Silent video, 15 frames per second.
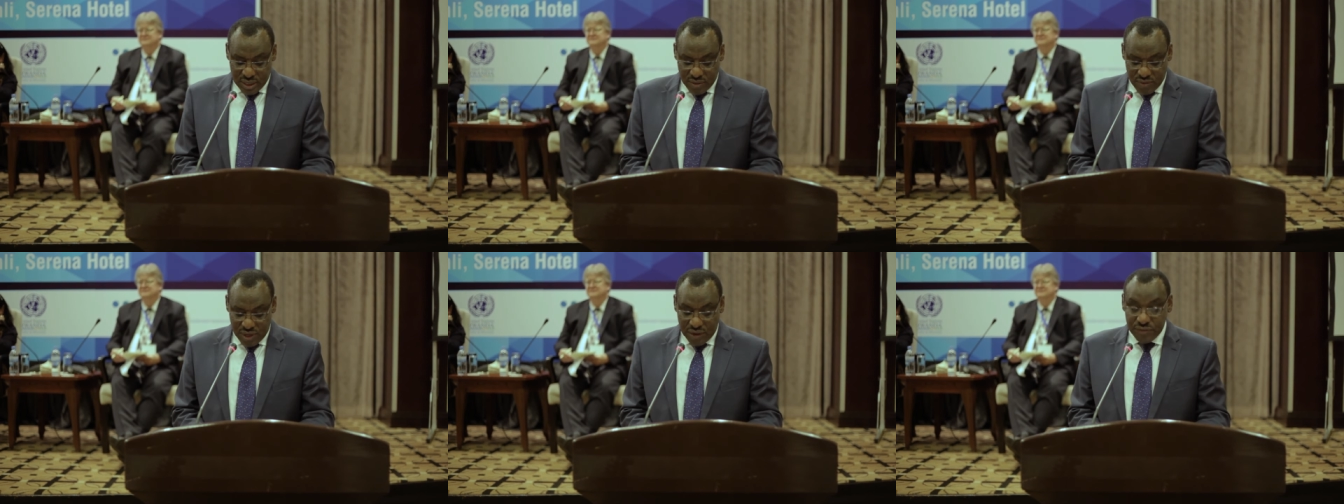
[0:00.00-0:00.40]

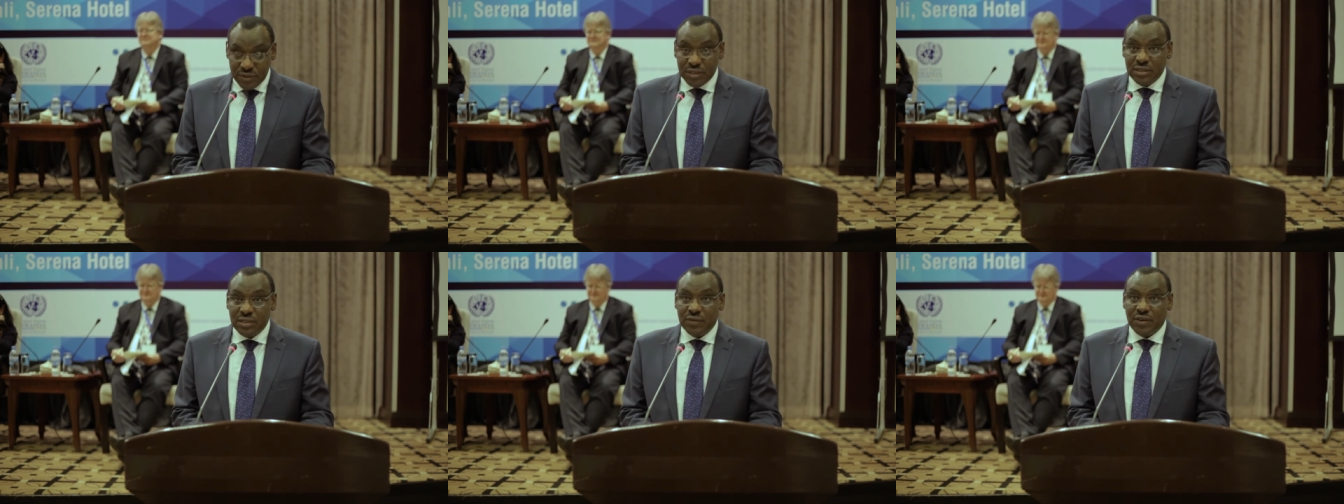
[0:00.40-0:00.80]
We have
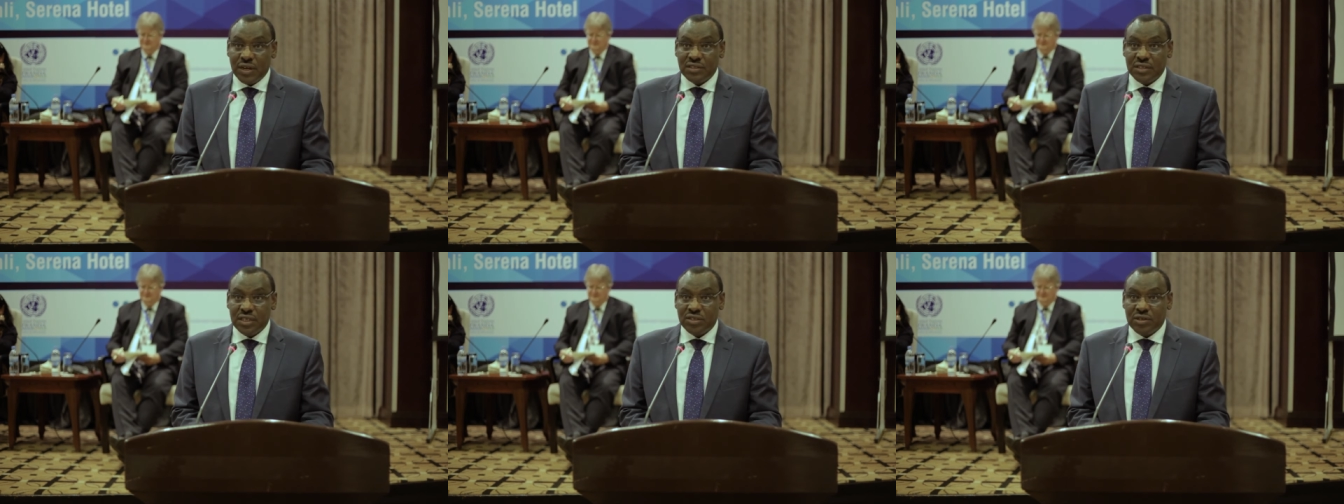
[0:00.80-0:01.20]
seen the
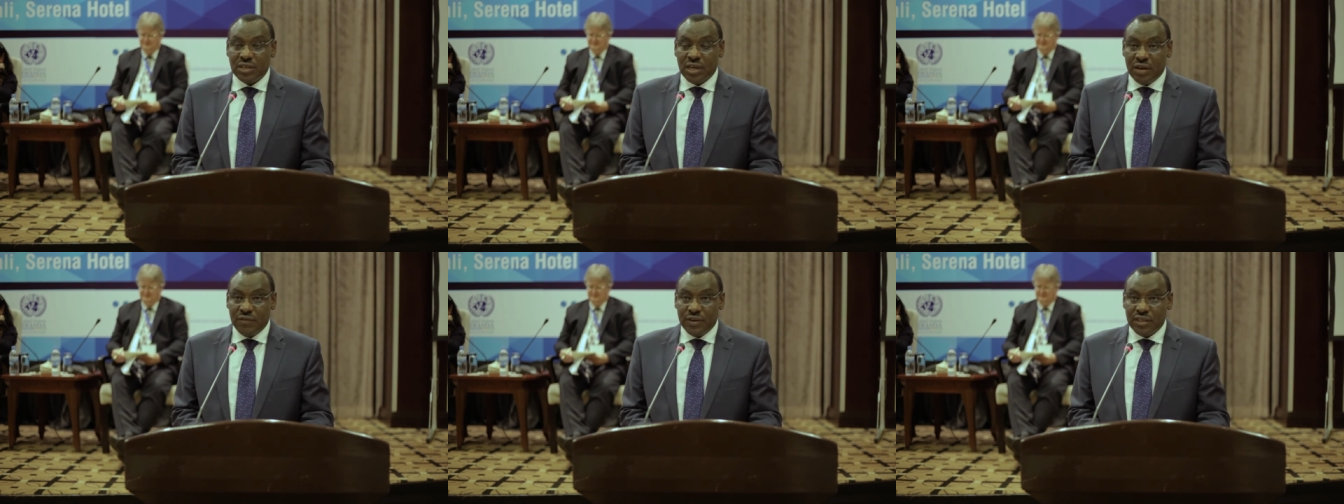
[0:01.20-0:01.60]
vaccination
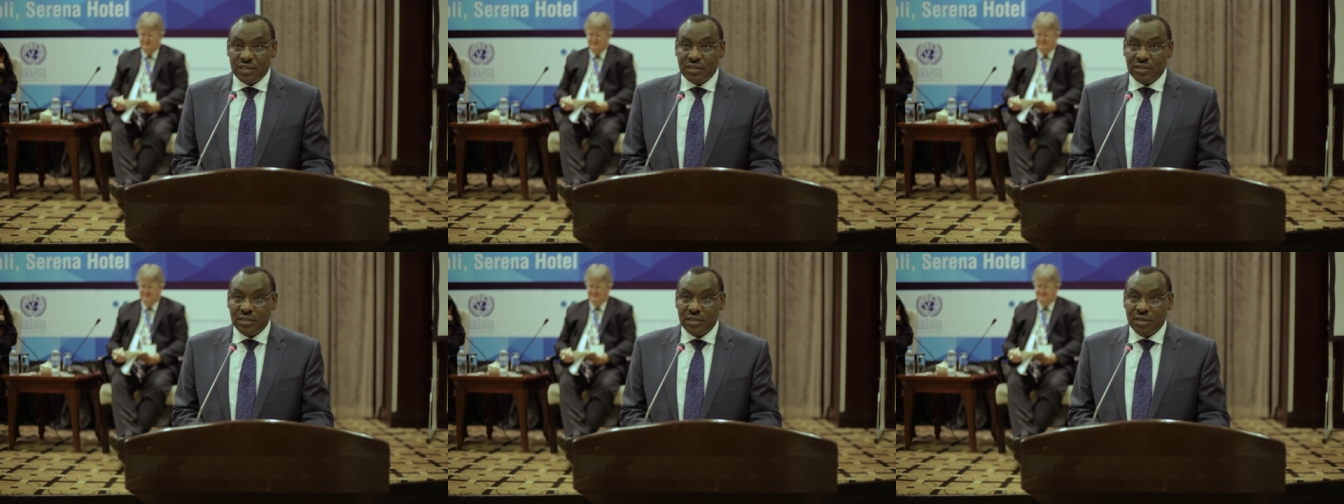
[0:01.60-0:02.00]

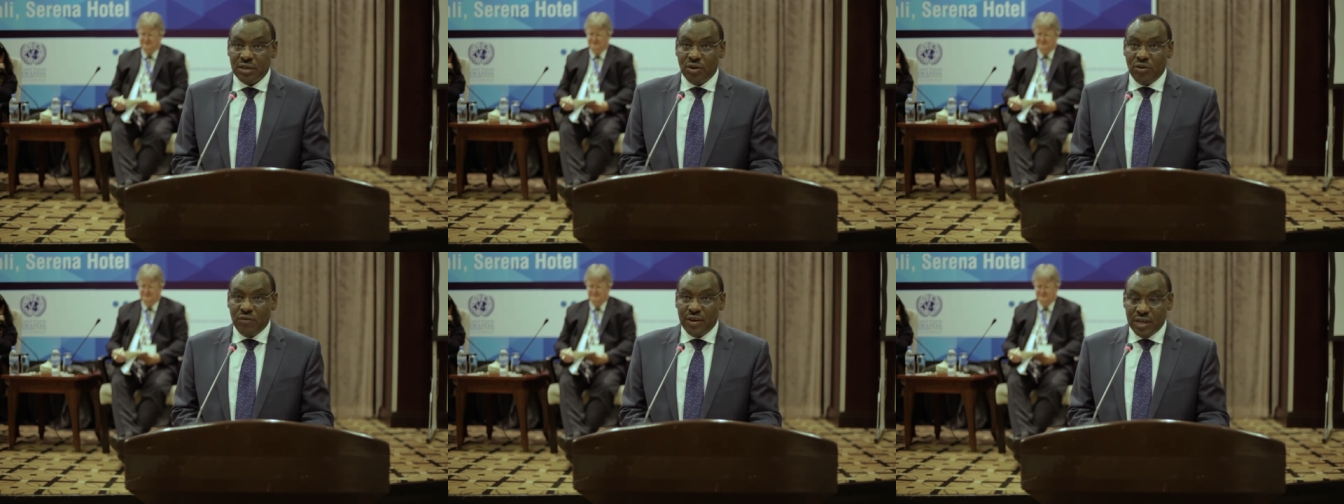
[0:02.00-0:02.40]
coverage
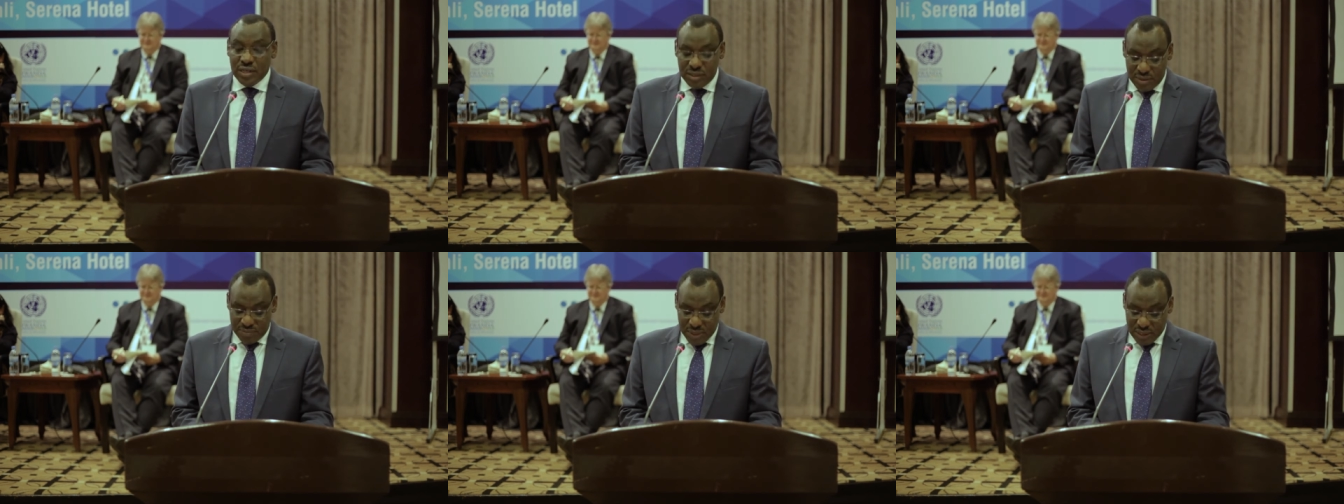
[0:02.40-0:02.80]
over
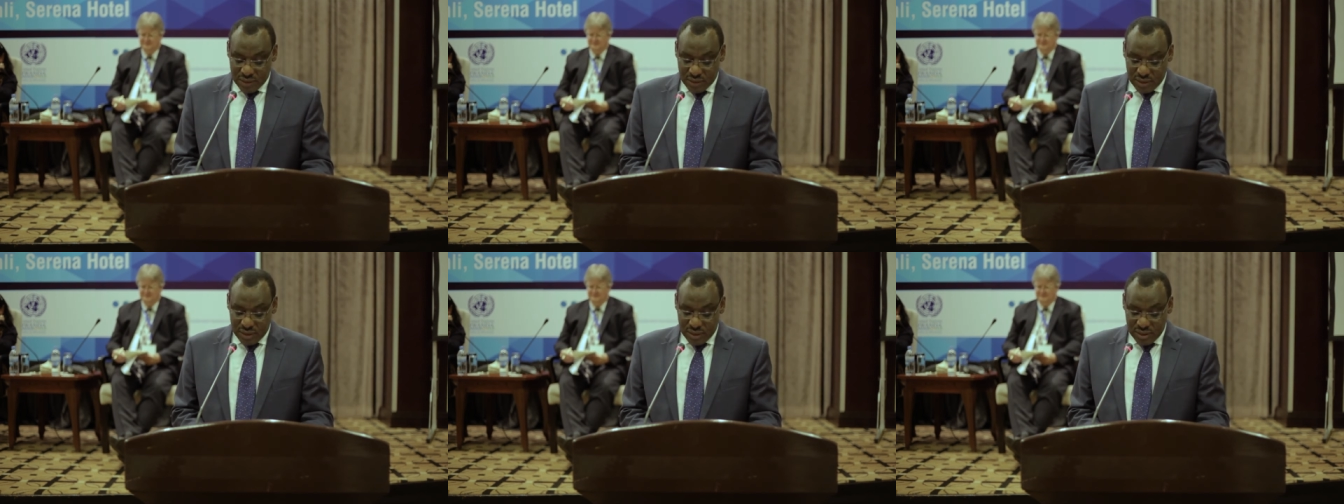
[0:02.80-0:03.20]

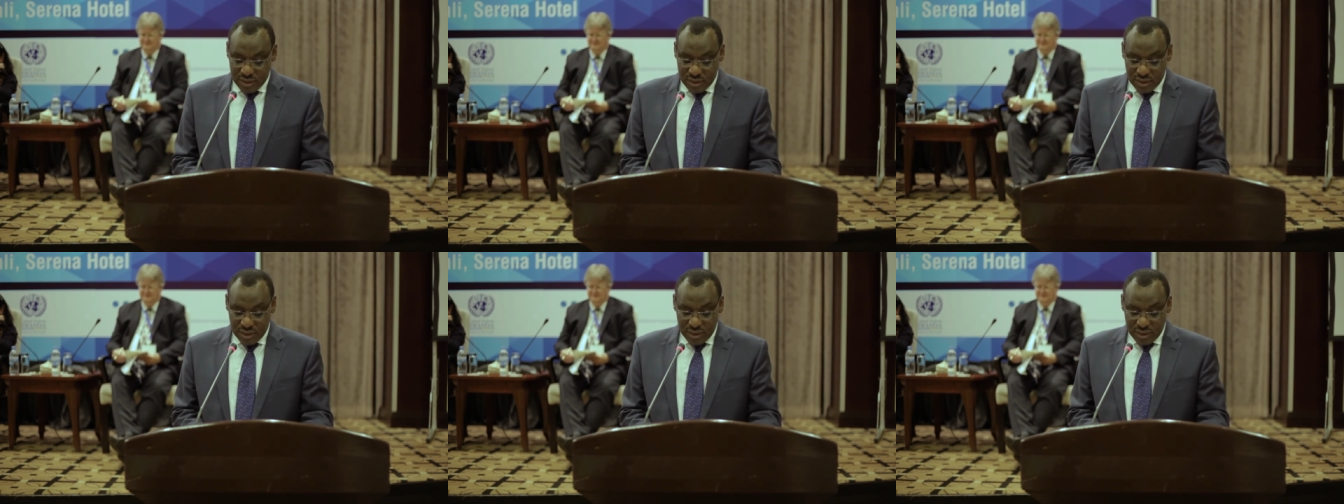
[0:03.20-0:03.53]
90%.